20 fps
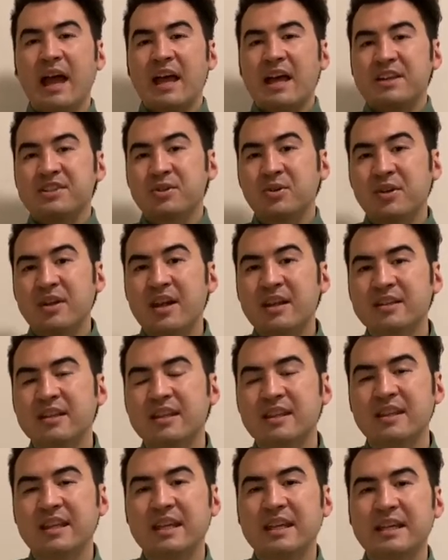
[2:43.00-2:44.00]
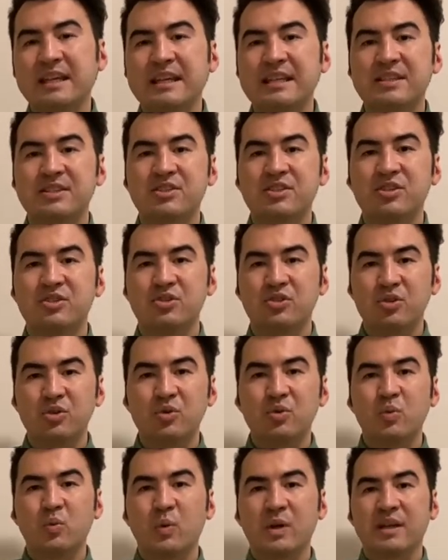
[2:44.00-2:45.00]
So another thing is to
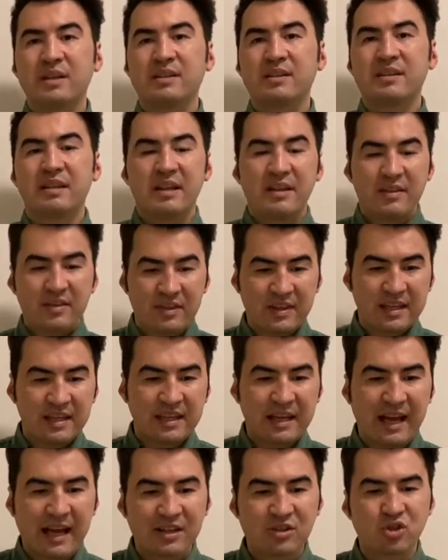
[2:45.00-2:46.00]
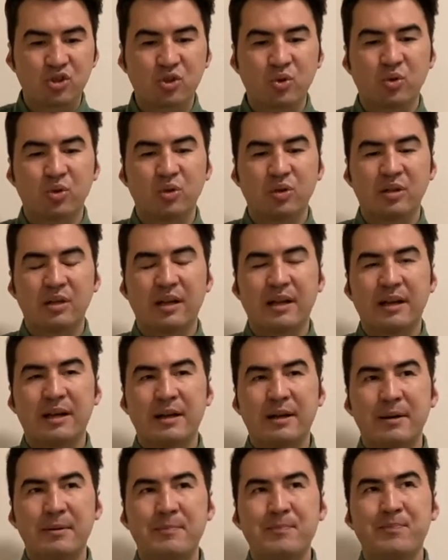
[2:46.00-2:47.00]
do with the actual
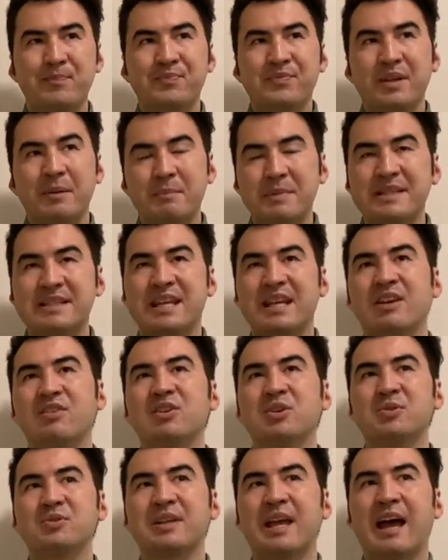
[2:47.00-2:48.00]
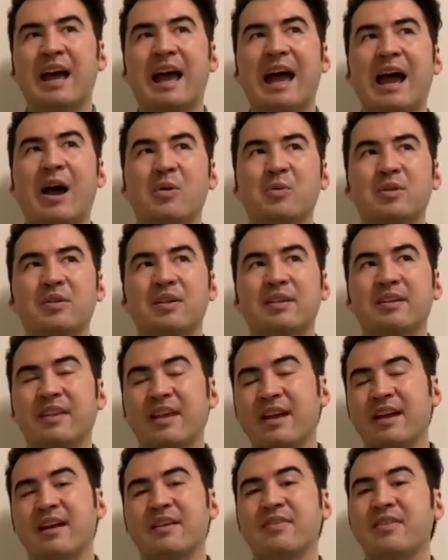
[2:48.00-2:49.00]
materials out
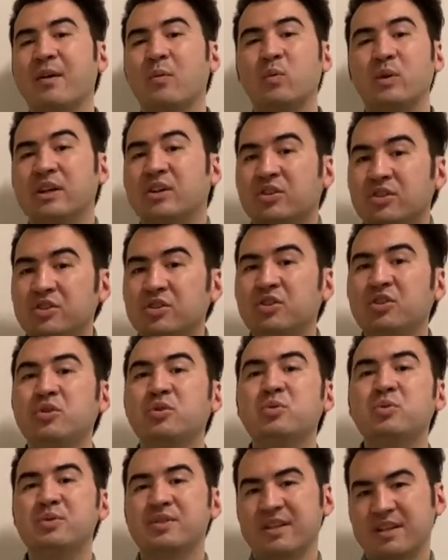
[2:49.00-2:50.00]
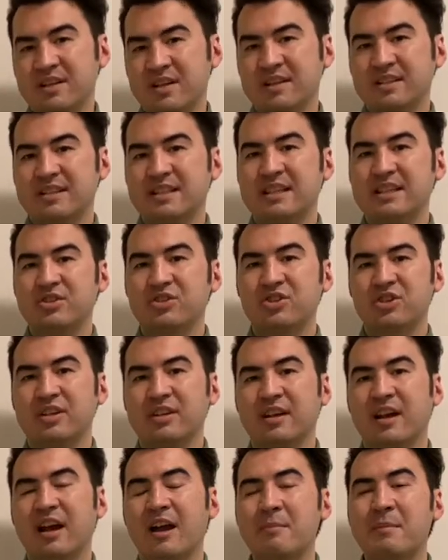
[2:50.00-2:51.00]
there that we could use in our teaching.
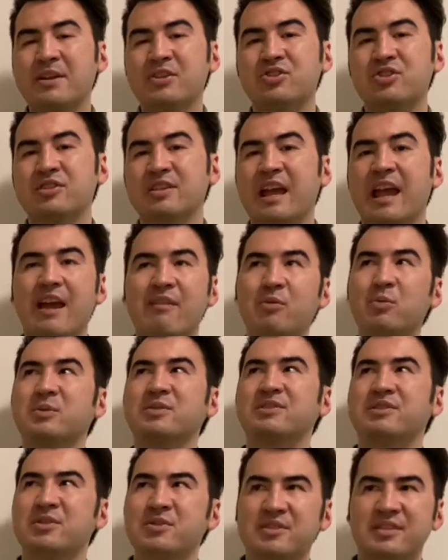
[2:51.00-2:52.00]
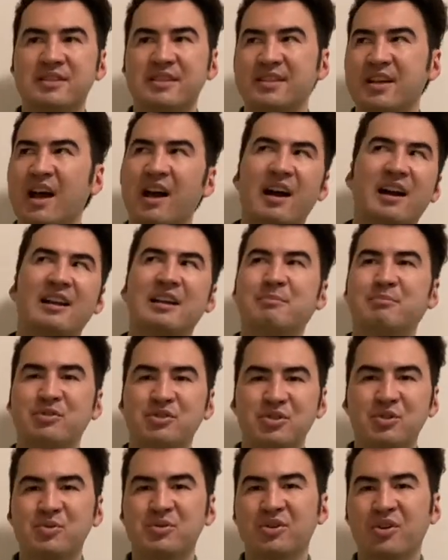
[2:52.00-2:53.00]
I mentioned that everyone's used to this highly
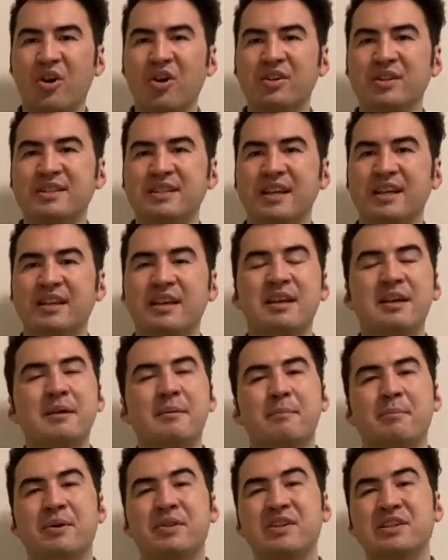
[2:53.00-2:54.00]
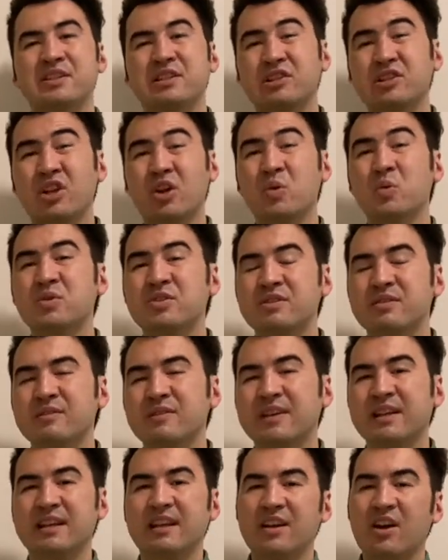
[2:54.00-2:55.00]
produced content, but there's loads of
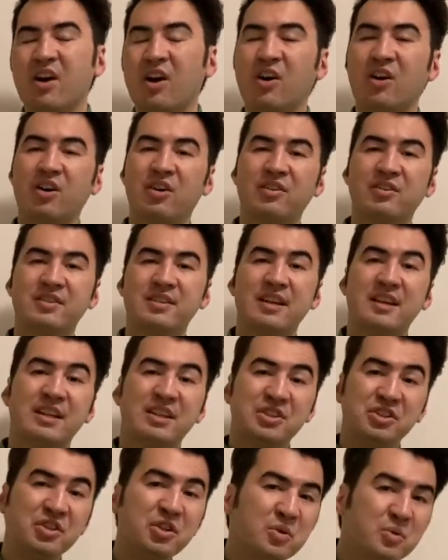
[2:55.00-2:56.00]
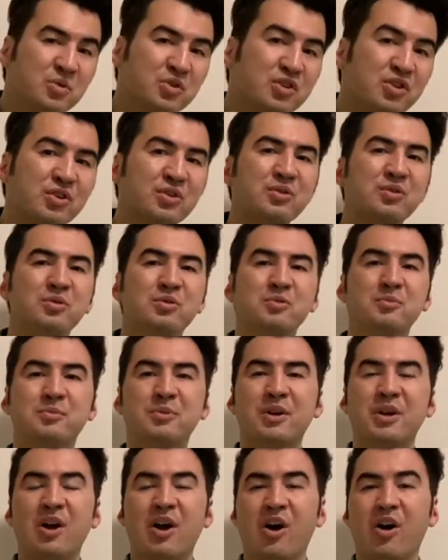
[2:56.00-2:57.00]
it on YouTube,
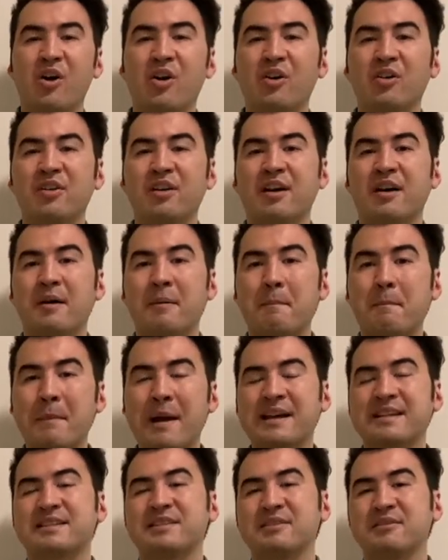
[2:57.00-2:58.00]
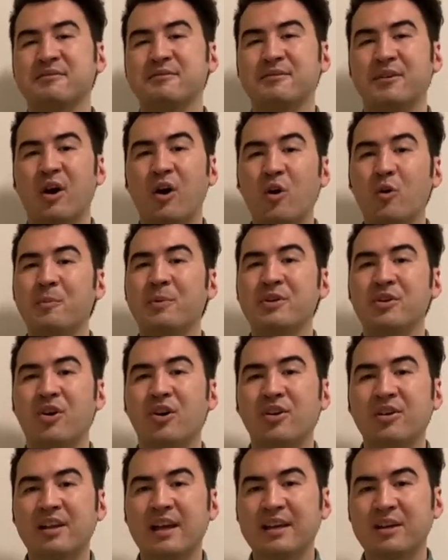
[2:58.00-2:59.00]
on massive open
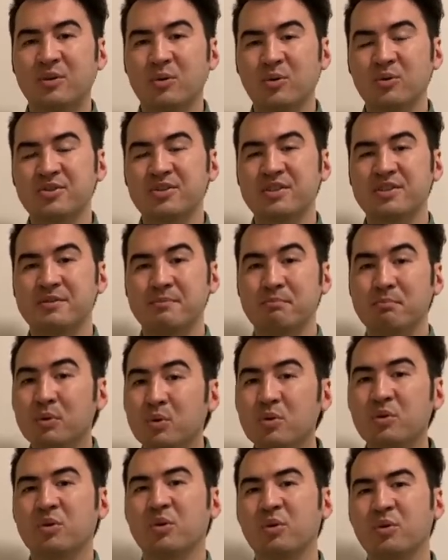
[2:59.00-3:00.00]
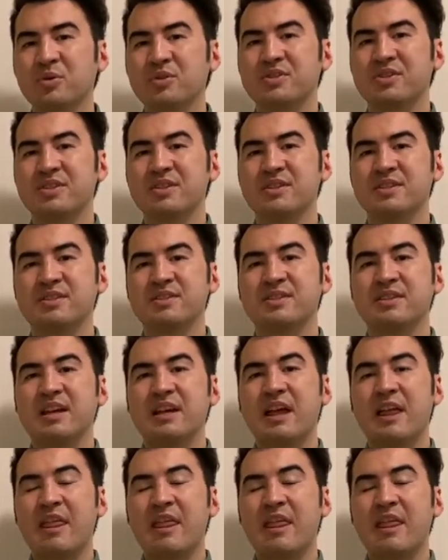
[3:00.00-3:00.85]
online courses, MOOC courses,